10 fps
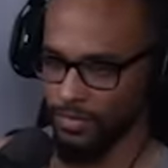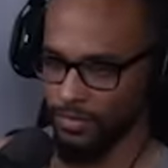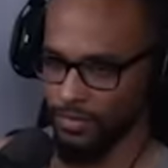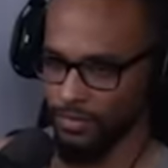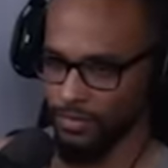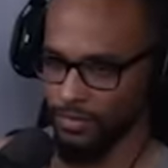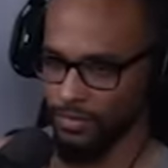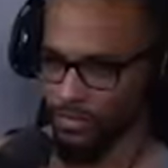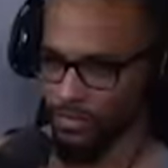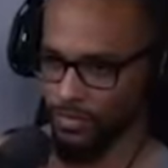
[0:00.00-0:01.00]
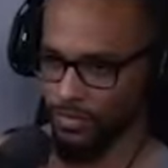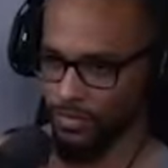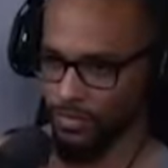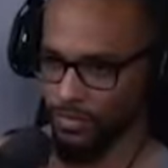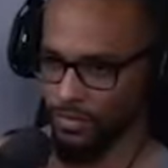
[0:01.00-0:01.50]

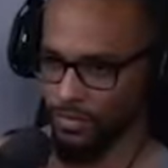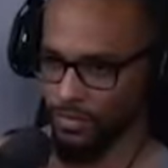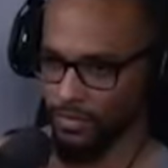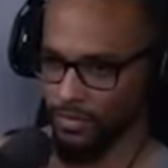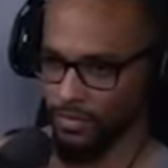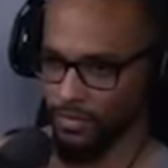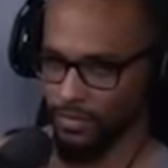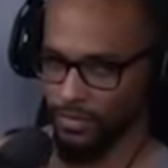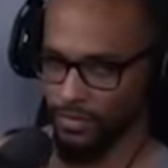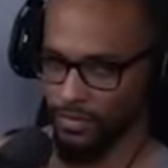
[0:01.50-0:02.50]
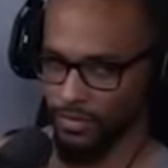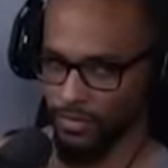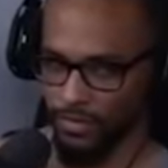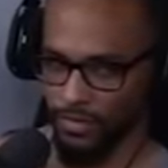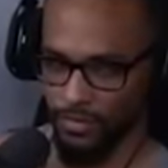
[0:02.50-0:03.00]

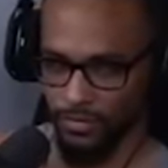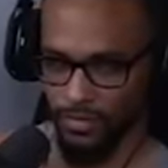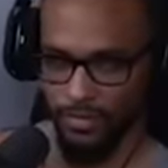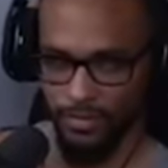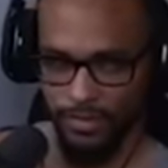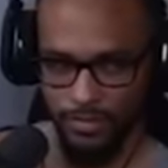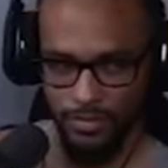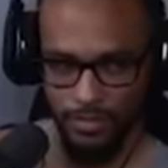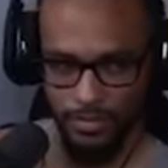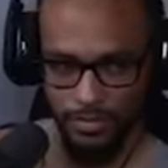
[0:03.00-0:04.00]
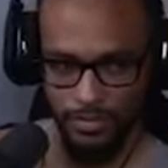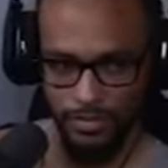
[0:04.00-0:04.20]
No one is speaking in this clip.